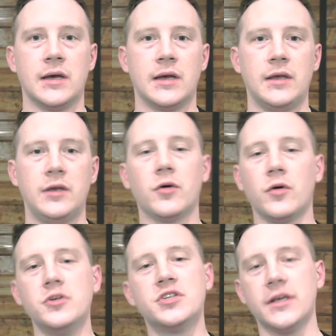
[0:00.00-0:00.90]
you're
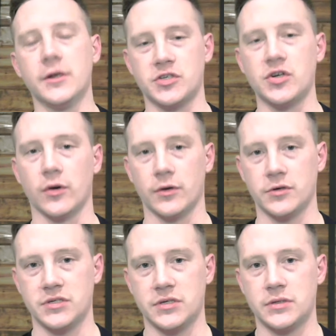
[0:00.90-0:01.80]
losing your
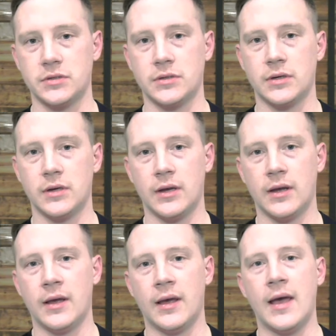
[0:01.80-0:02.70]
starters.
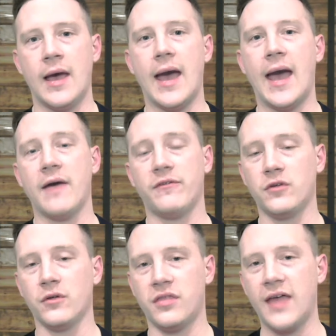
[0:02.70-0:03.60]

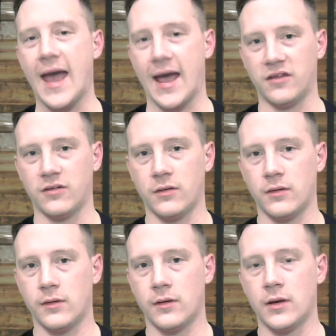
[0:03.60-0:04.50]
After that,
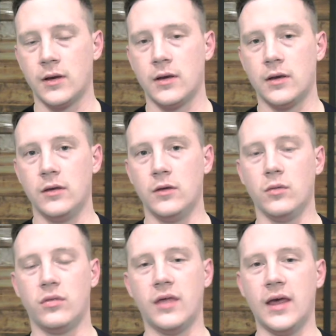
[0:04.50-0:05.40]

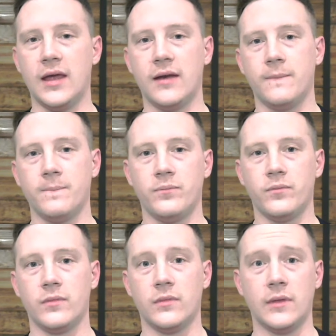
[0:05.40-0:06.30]
you then
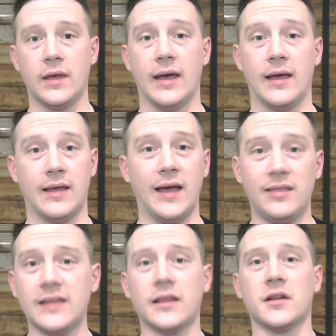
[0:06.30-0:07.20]
I
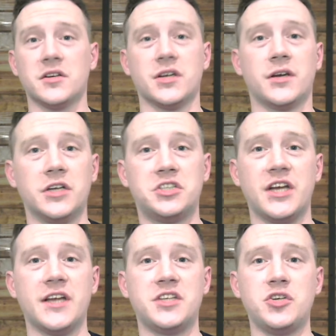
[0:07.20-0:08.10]
think that there's a good
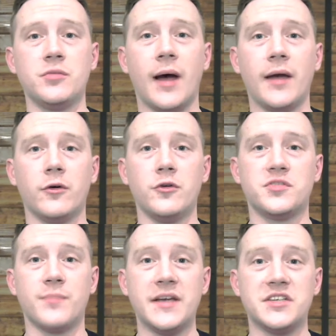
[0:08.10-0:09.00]
chance you might lose
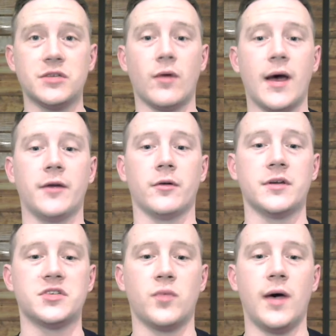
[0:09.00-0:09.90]
Mason Reiger
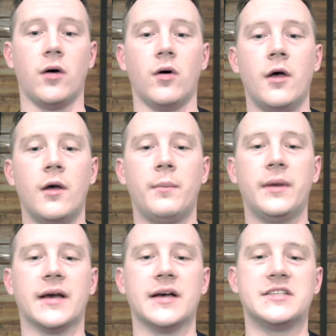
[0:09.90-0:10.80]
as well,
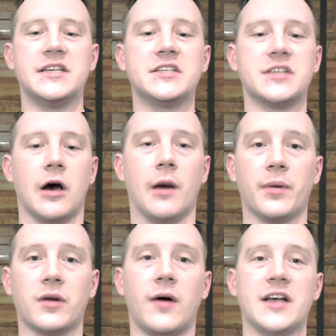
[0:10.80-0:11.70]
because he's an
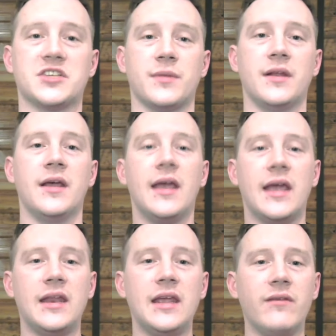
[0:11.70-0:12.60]
upperclassman.
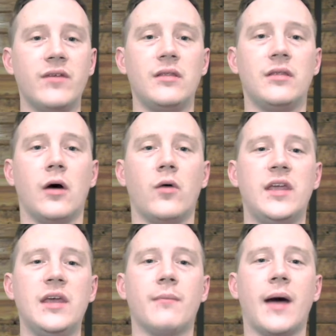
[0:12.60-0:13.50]
And even though
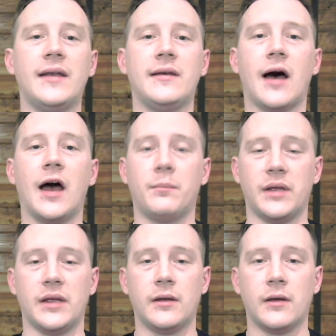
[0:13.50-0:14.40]
he might not
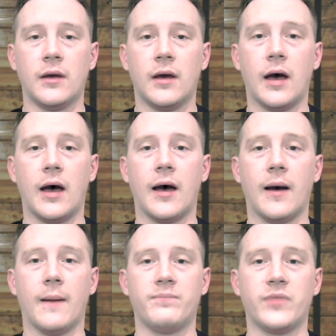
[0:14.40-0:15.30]
be
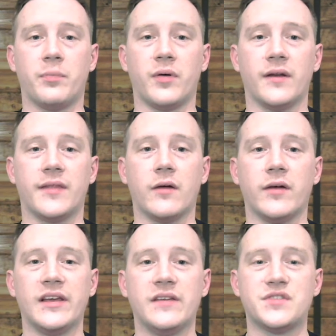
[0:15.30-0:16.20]
a player that
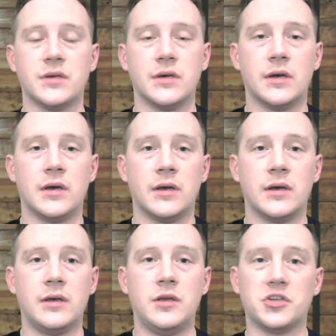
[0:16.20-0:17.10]
leaves,
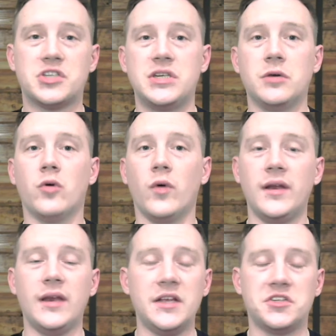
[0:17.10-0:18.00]
you're still
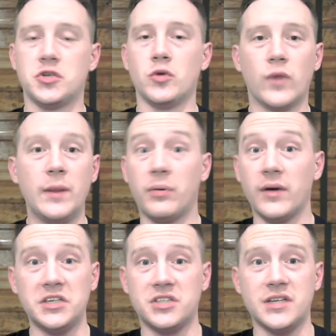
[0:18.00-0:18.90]
going to need to
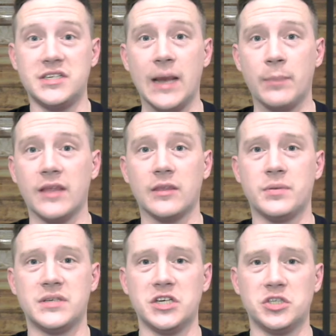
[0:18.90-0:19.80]
replenish the depth at the
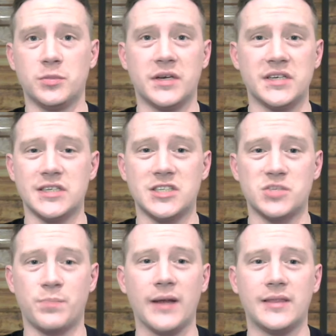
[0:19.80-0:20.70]
position, because it's a
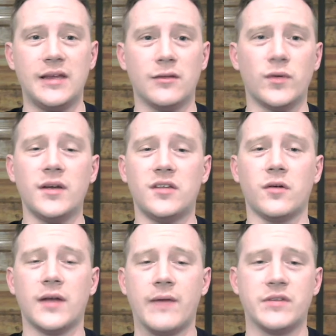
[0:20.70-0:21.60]
spot that you really
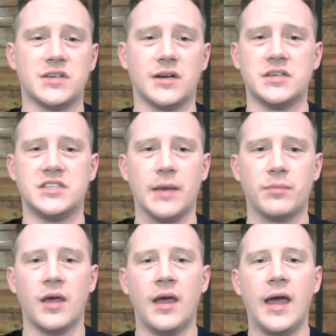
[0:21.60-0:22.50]
don't have a ton of
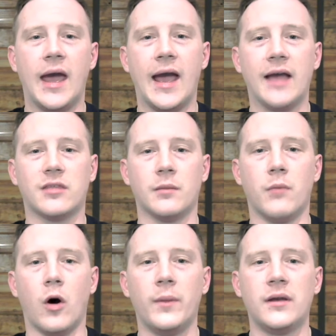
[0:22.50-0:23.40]
depth at the
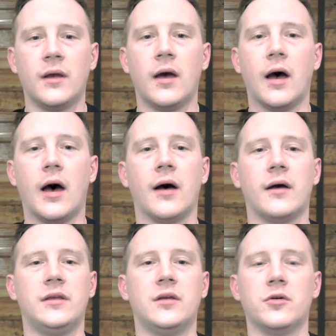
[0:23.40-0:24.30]
moment.
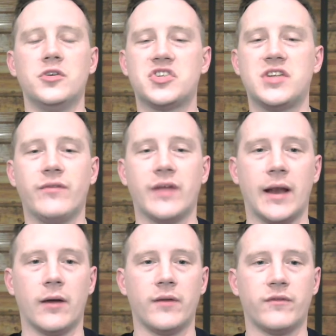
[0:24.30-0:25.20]
You lose Stephen
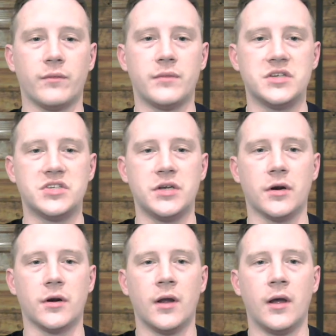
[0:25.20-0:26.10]
Heron from this
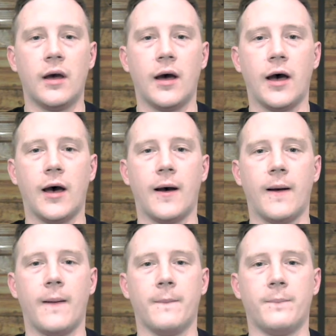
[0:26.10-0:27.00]
year.
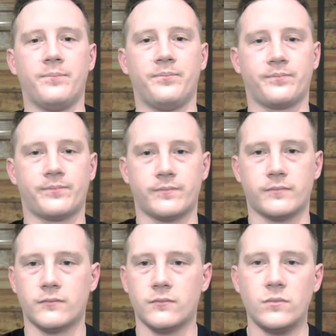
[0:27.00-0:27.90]
You
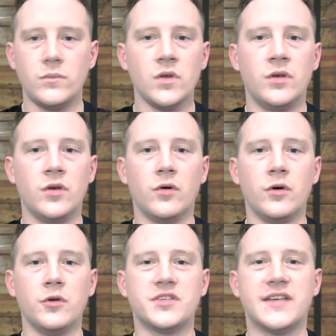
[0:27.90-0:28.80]

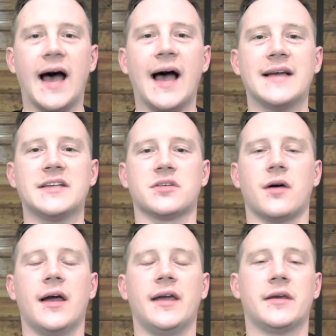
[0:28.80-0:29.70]
lose guys
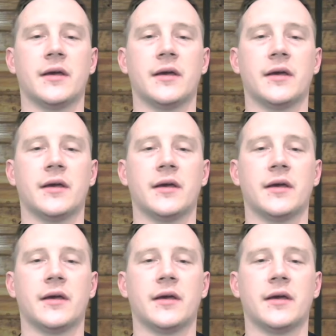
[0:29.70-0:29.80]
like